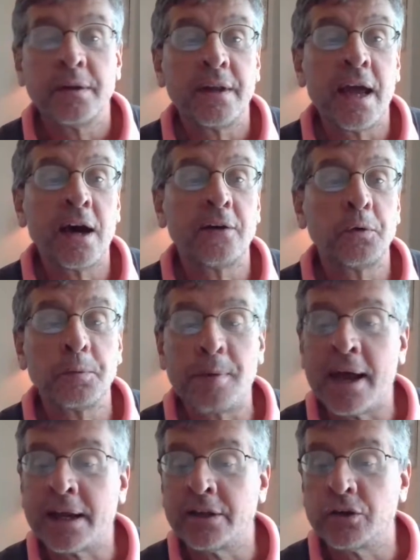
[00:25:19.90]
now if we're
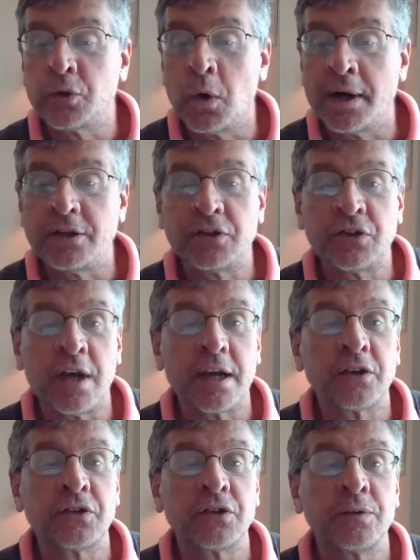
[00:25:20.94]
back in
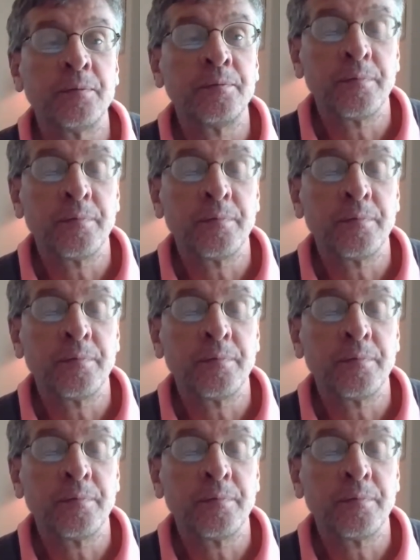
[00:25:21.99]
26,